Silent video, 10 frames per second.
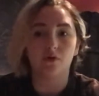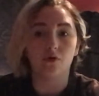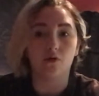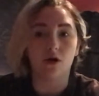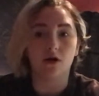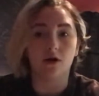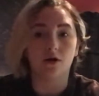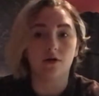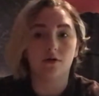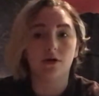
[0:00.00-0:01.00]
whole
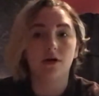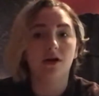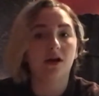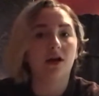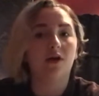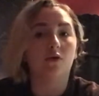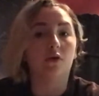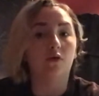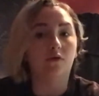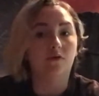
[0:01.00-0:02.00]
hall or a
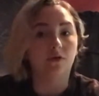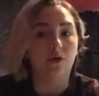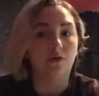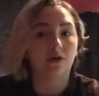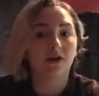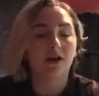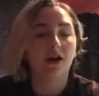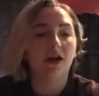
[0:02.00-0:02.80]
whole floor,